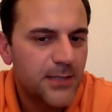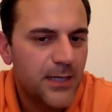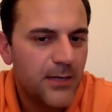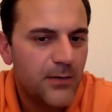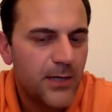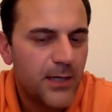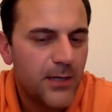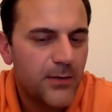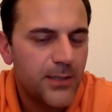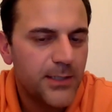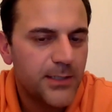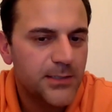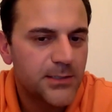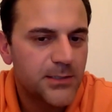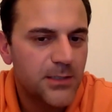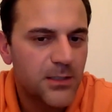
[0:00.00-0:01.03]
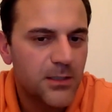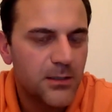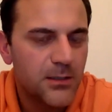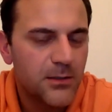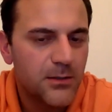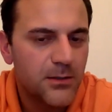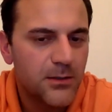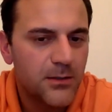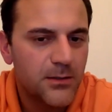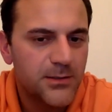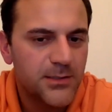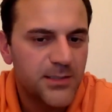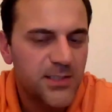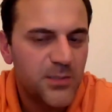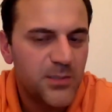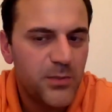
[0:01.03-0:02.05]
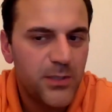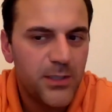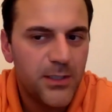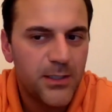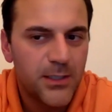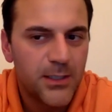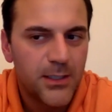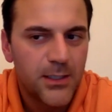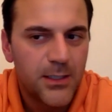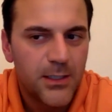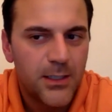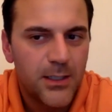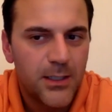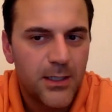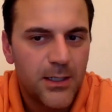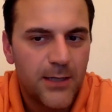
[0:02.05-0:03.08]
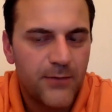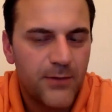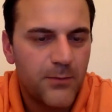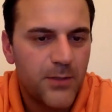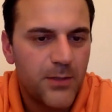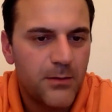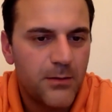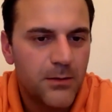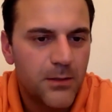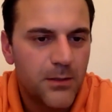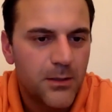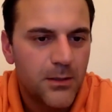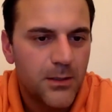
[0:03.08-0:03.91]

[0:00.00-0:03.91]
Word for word: How how has the the CCP uh, have they been?